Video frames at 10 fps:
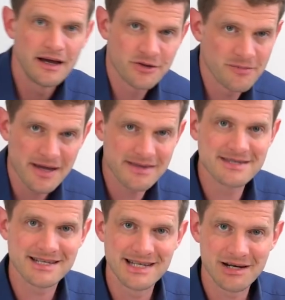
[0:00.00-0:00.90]
And to make
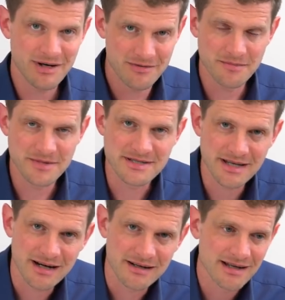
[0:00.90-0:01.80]
this clear right from the
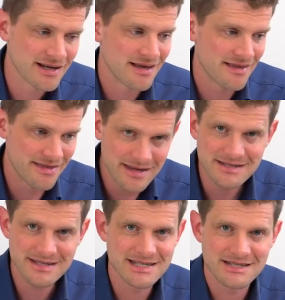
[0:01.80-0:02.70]
start,
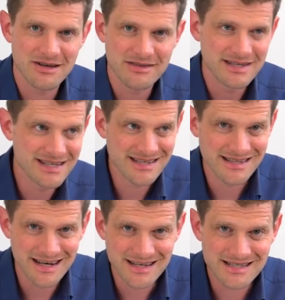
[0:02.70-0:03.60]
this is not the
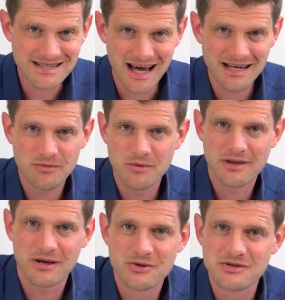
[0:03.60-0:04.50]
getting started
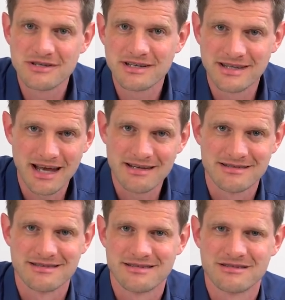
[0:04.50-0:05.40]
with acoustic
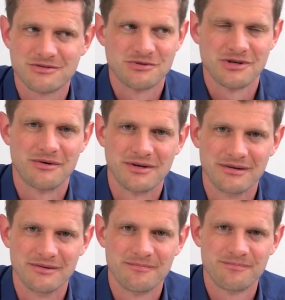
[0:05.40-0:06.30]
analysis
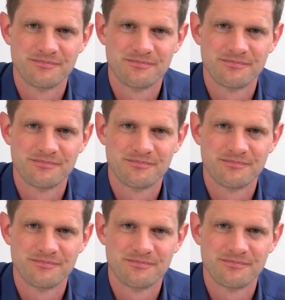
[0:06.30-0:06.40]
tutorial.